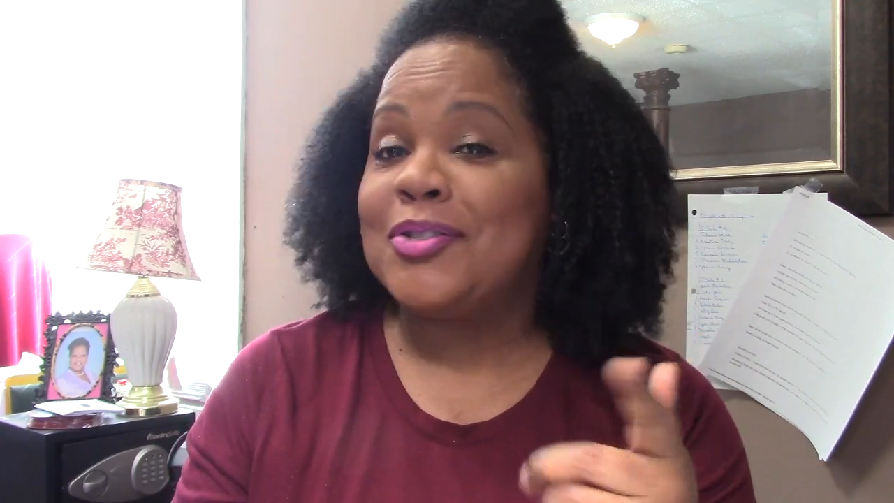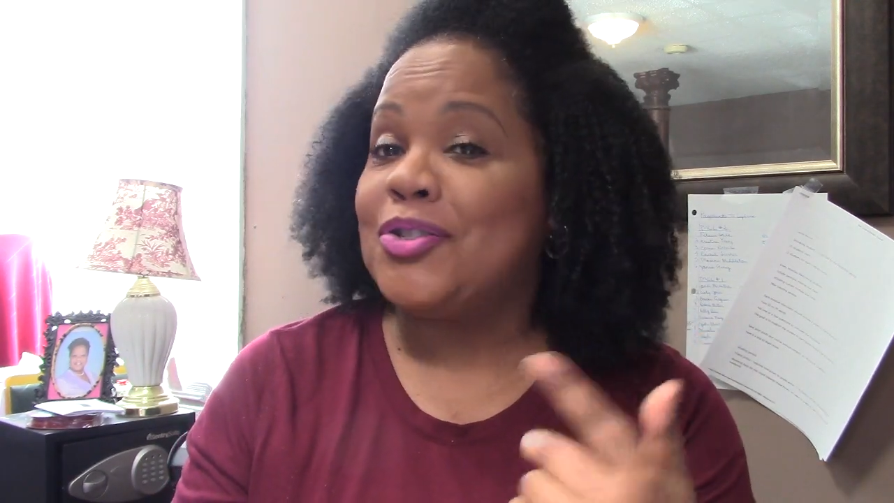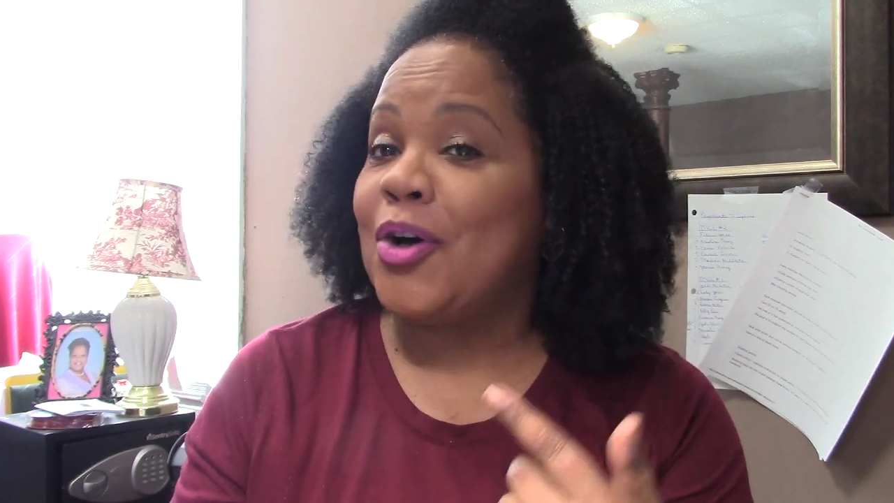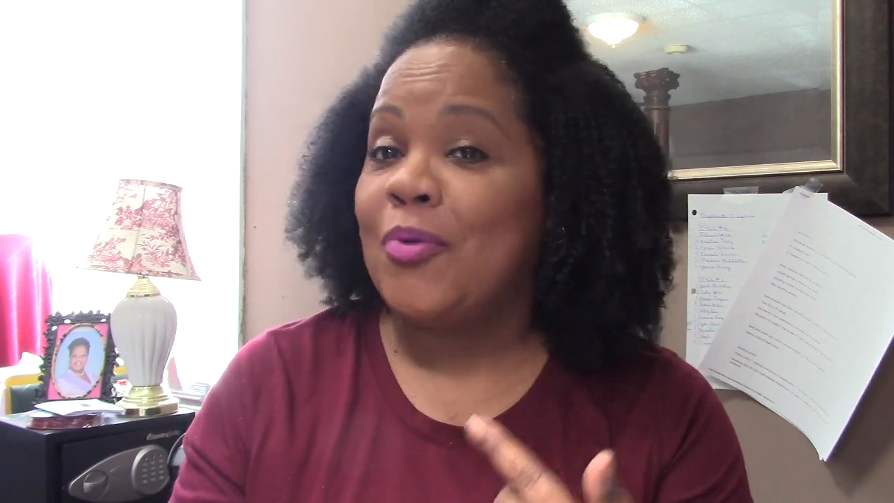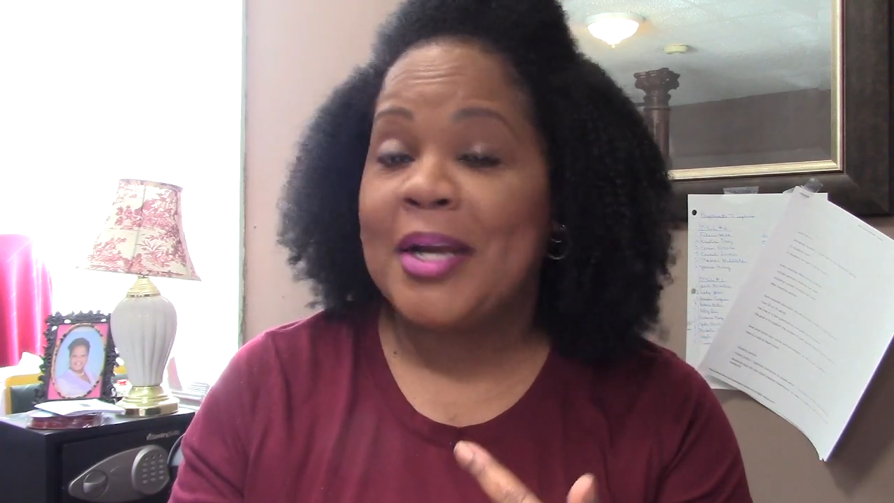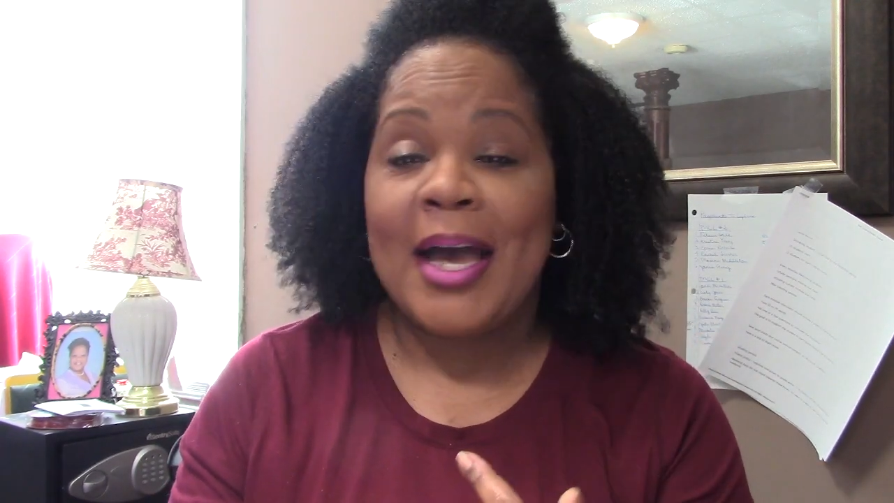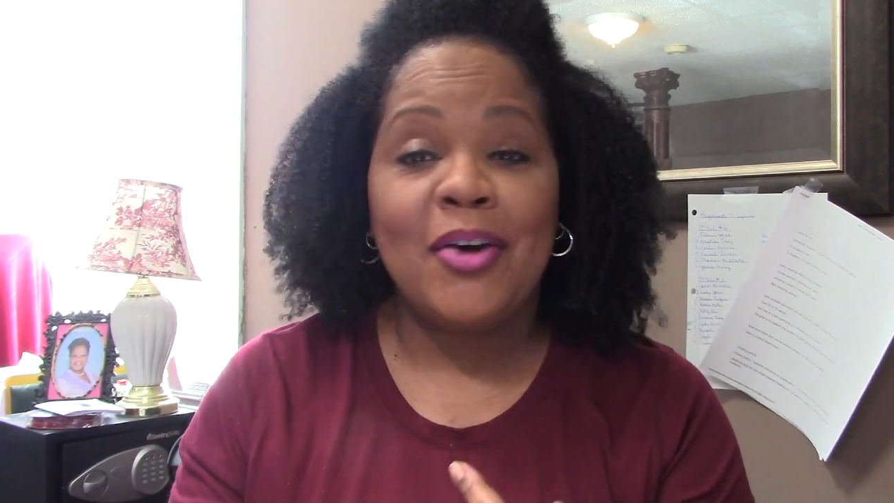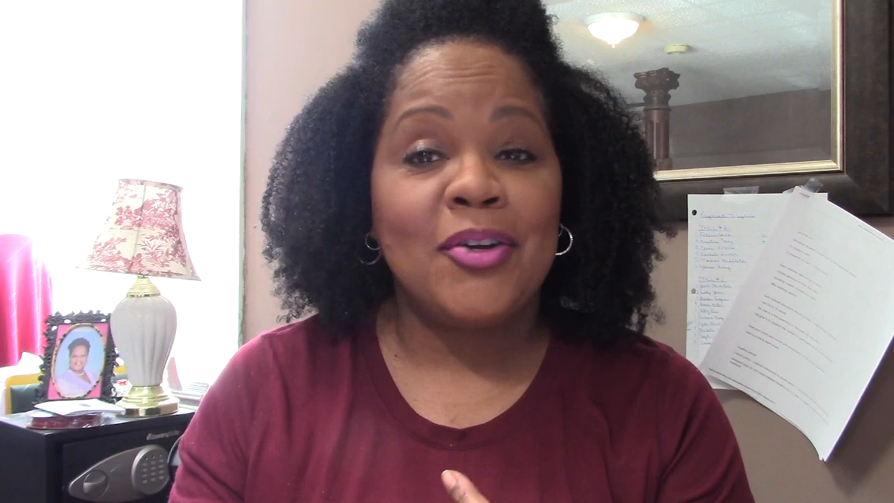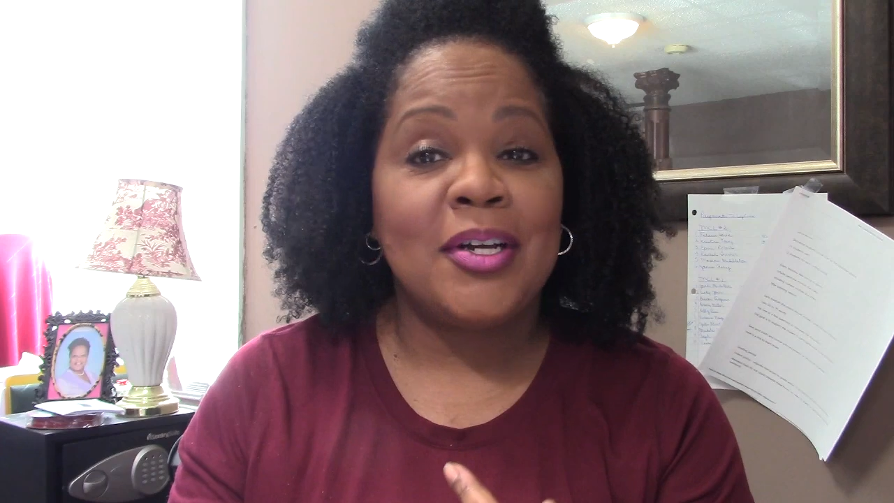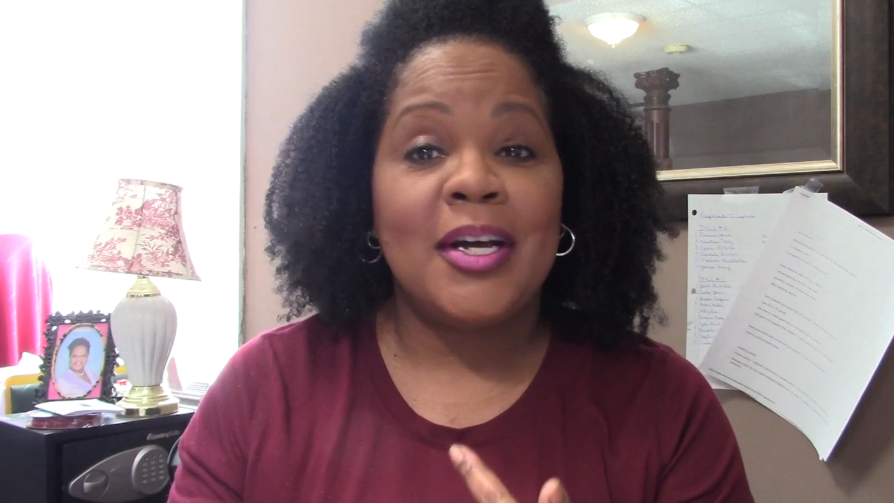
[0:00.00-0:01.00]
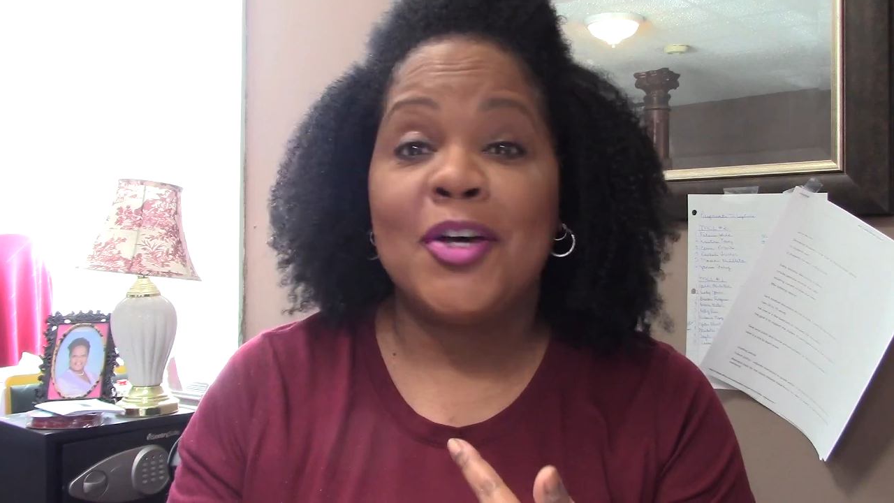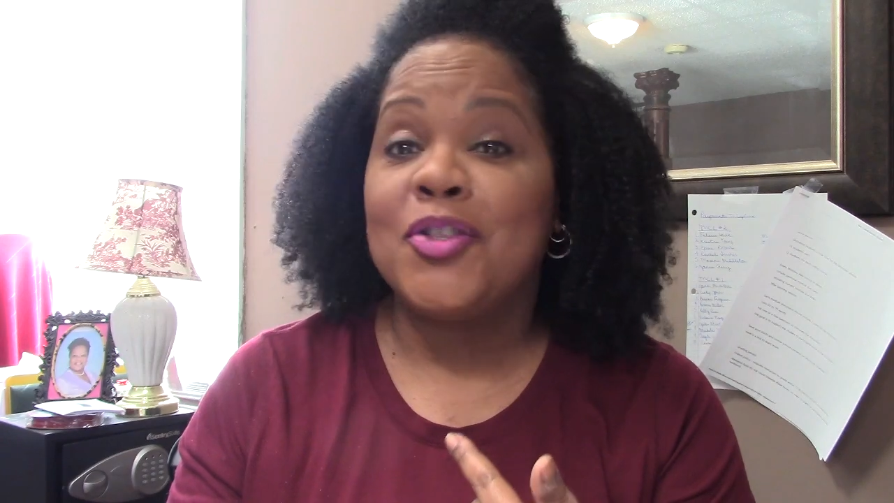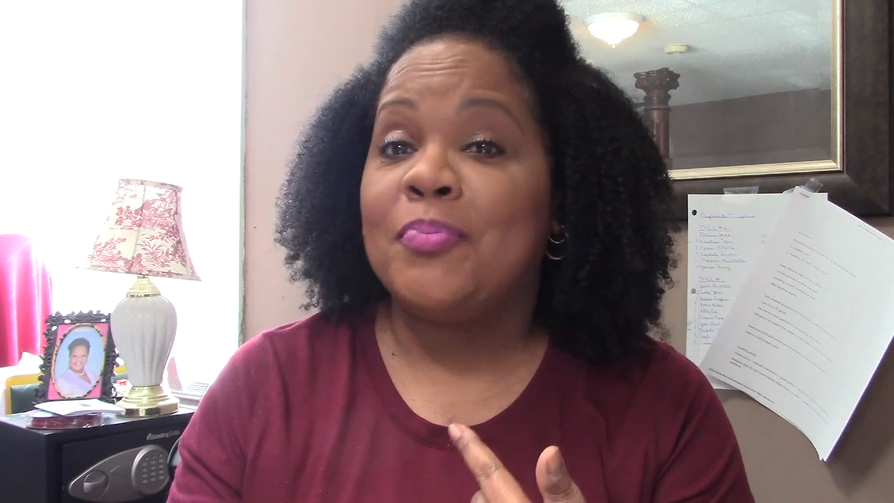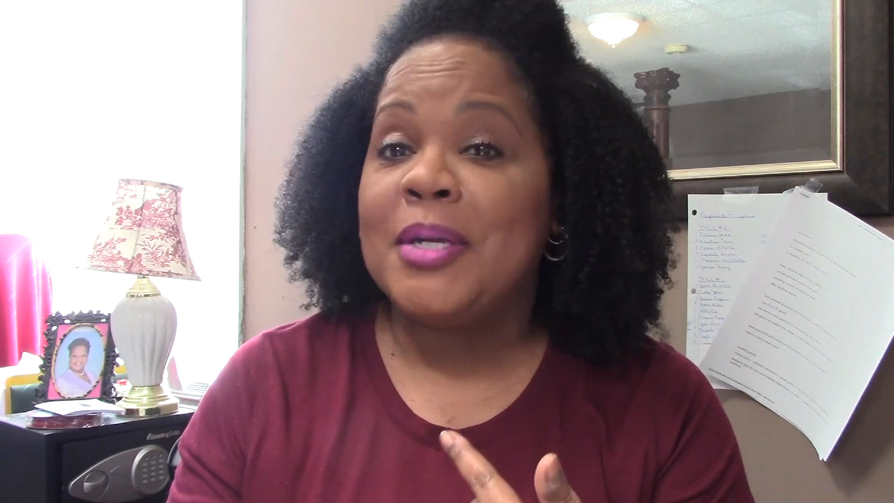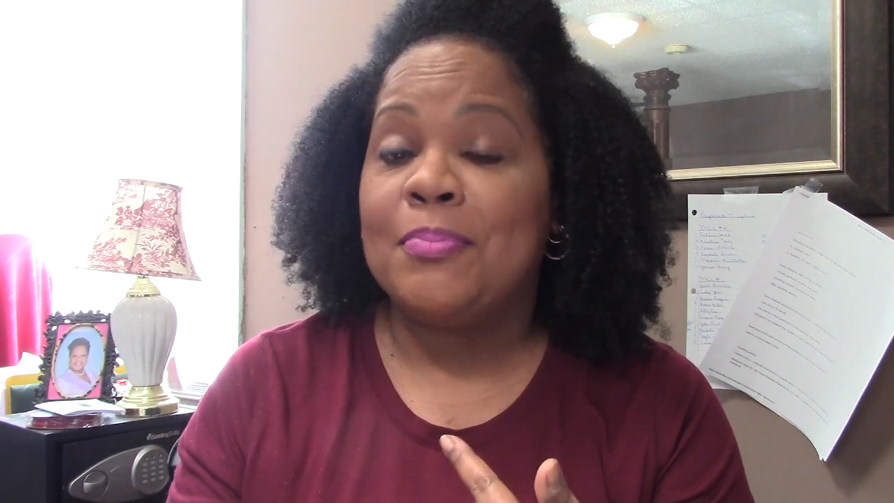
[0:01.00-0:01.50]
don't count on other
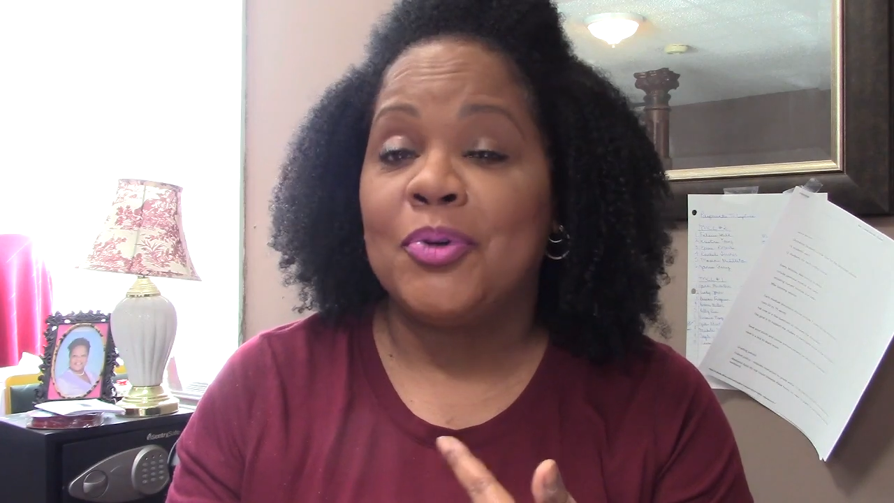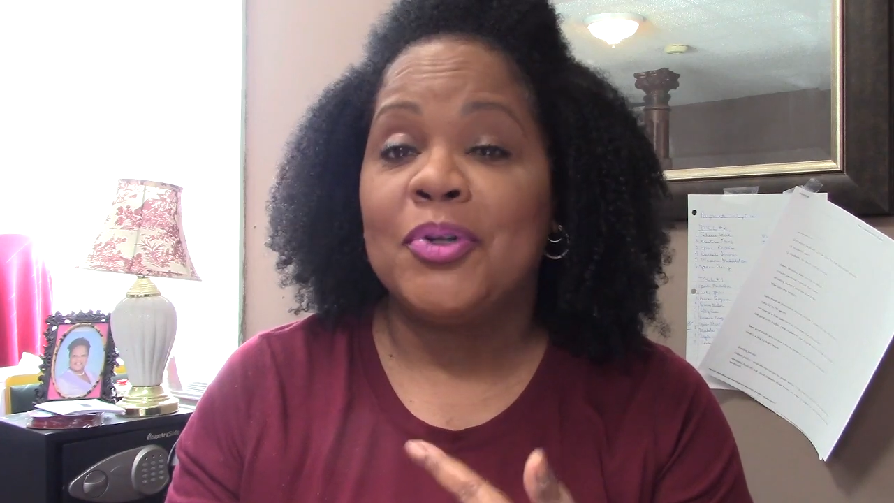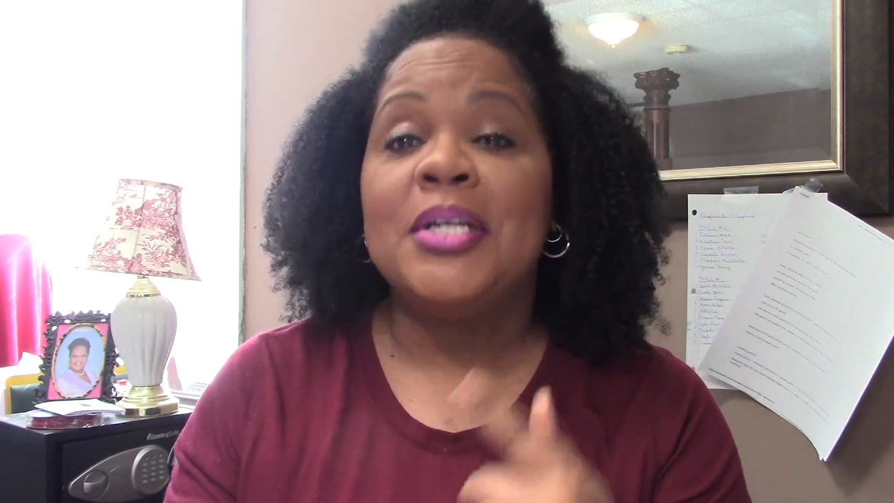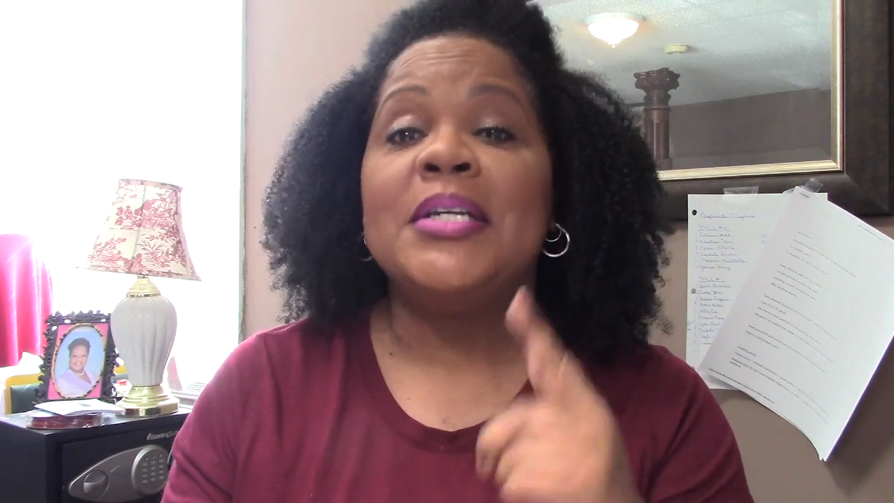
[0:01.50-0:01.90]
people